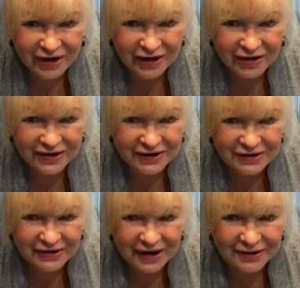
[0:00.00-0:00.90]
Not long
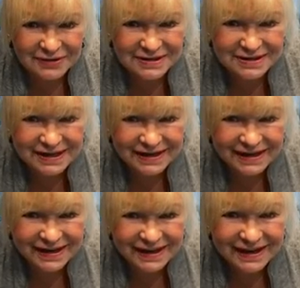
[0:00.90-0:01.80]
in your house.
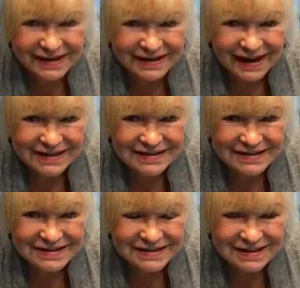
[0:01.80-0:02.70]

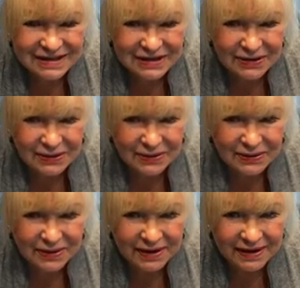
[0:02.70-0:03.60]
Nice to see
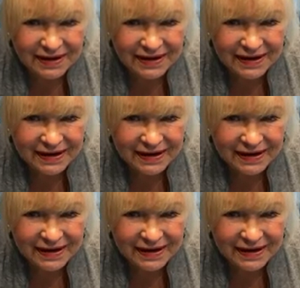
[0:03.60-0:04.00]
you.